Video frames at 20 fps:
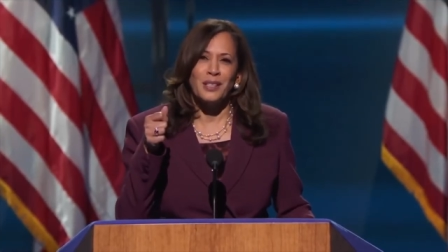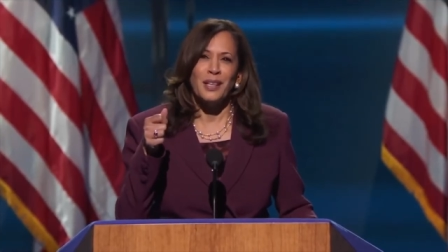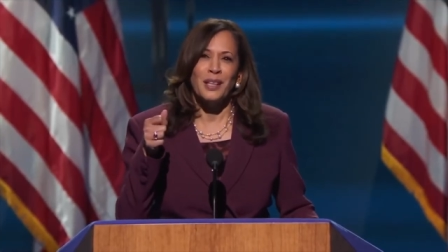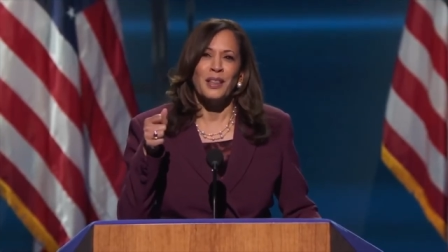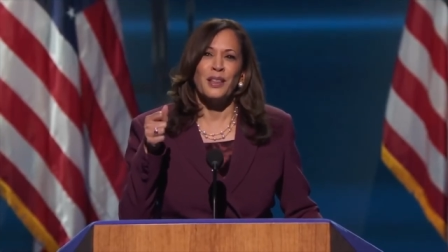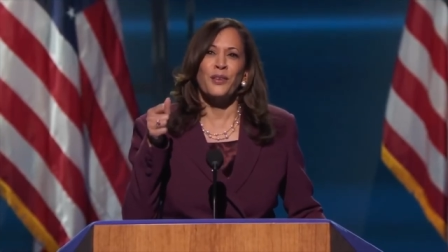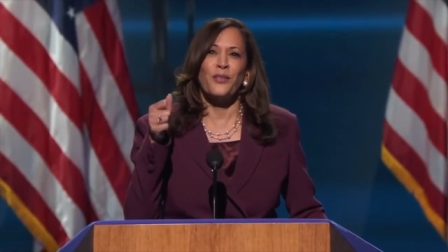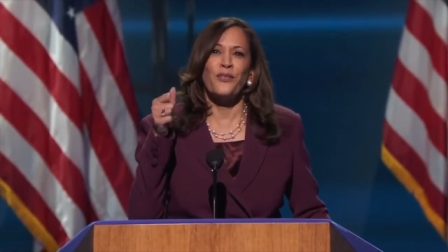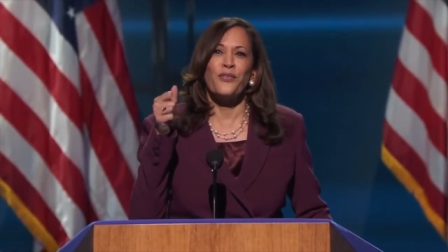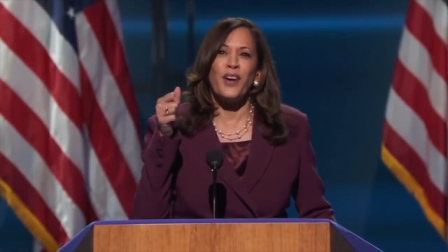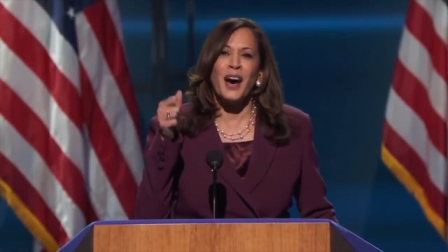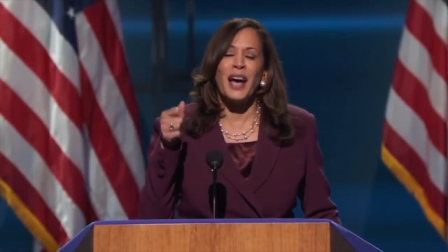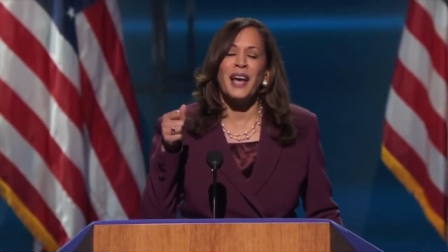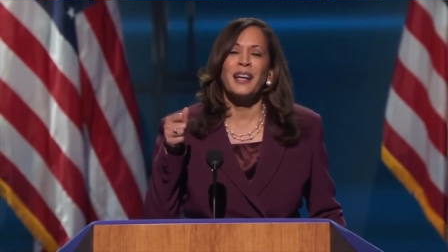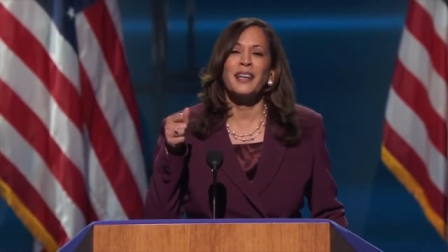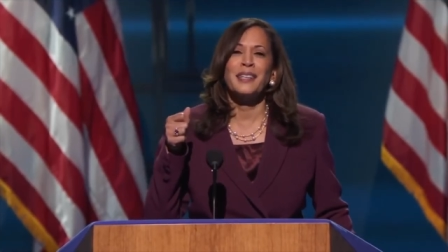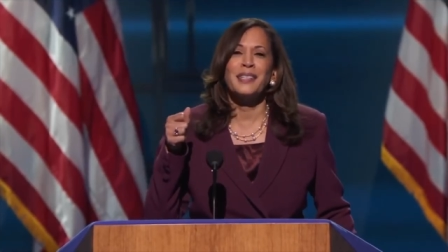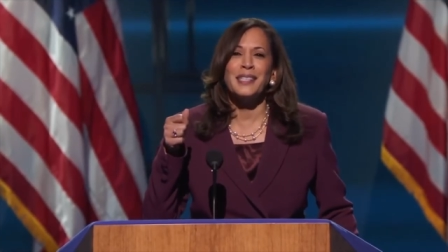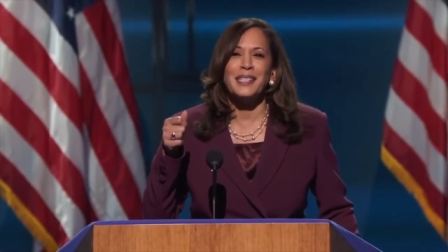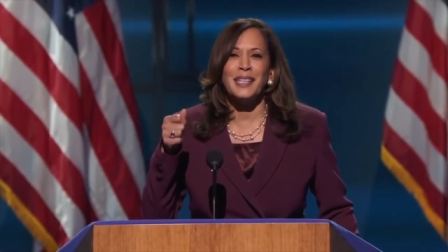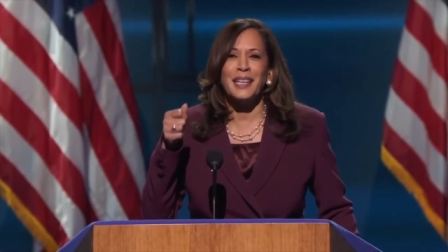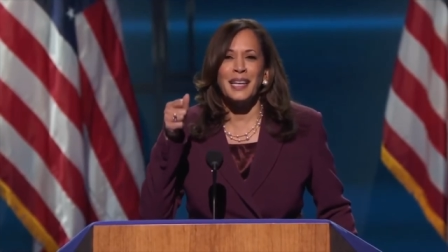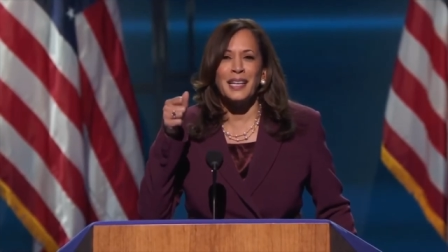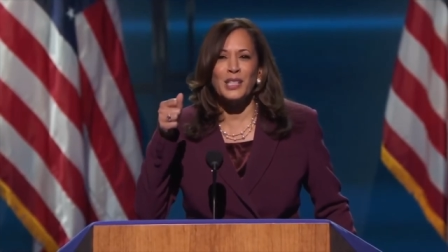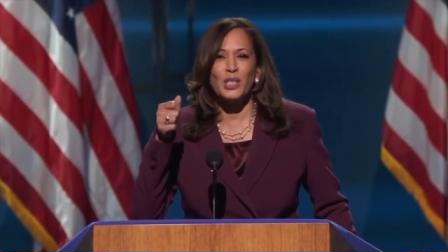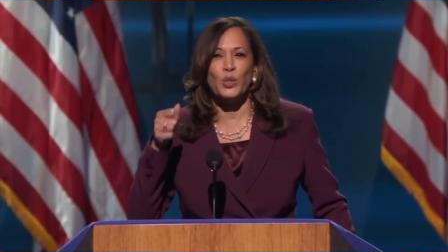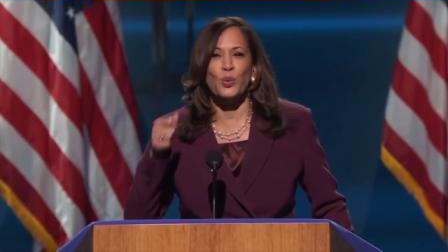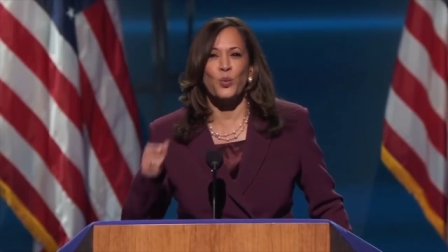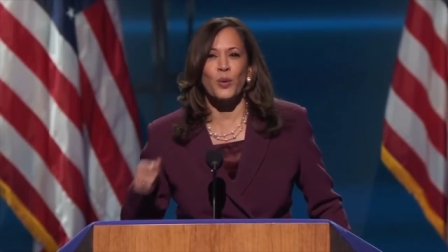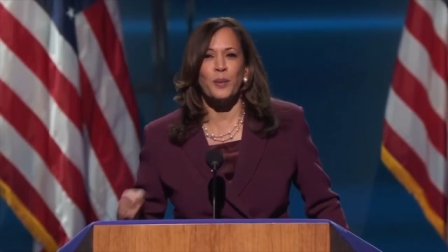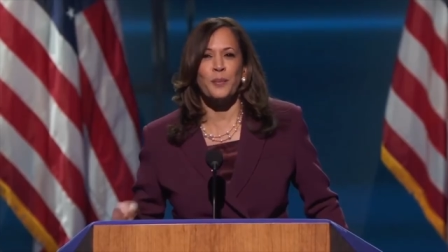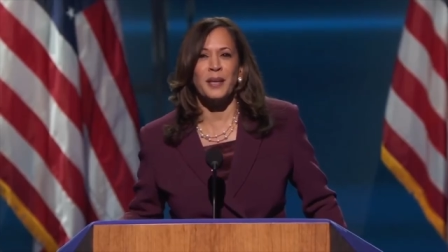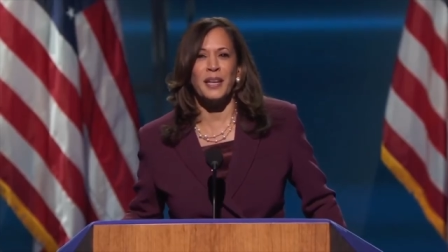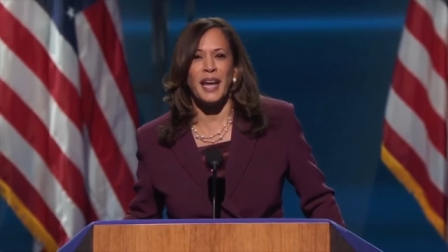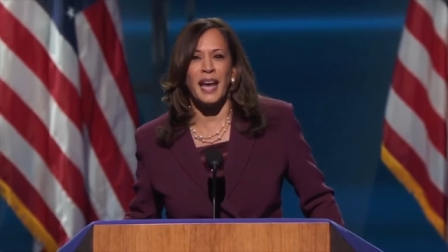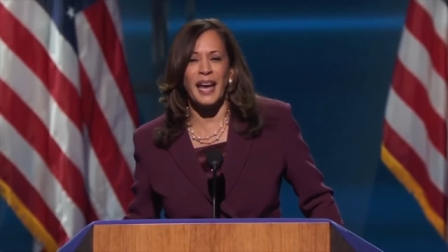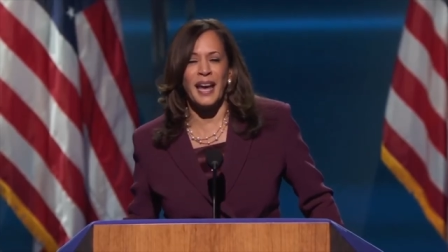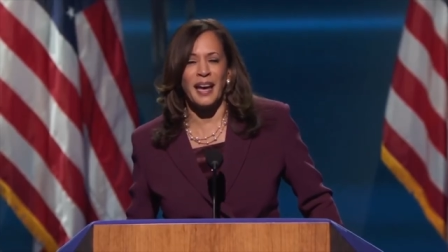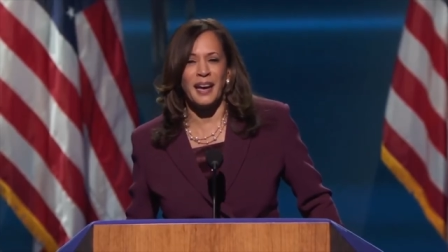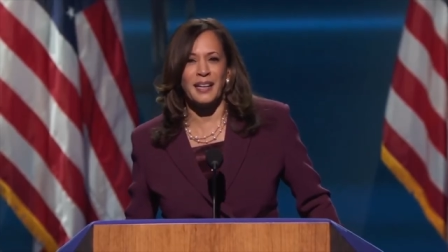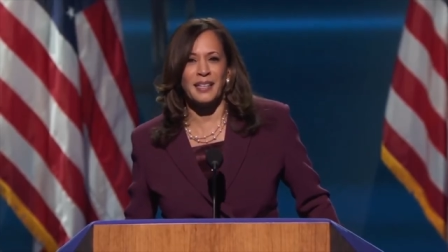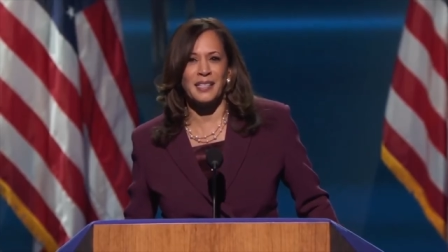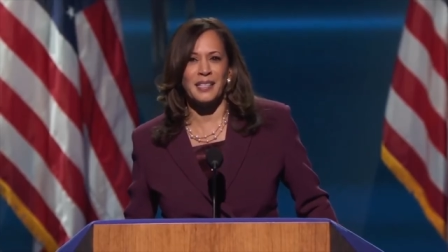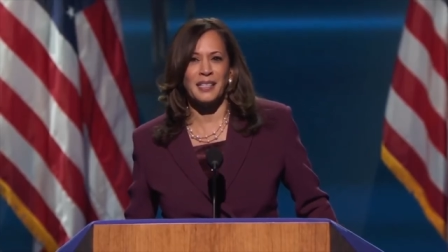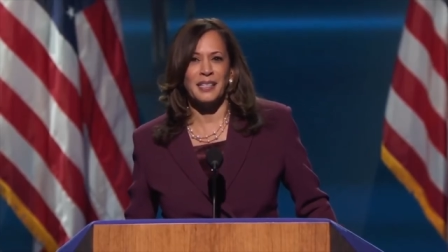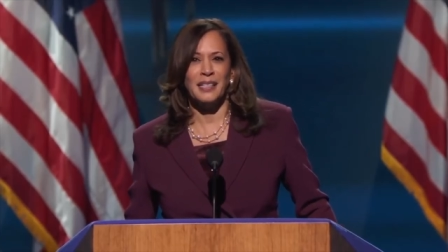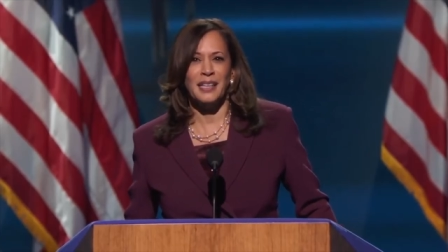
the Violence Against Women Act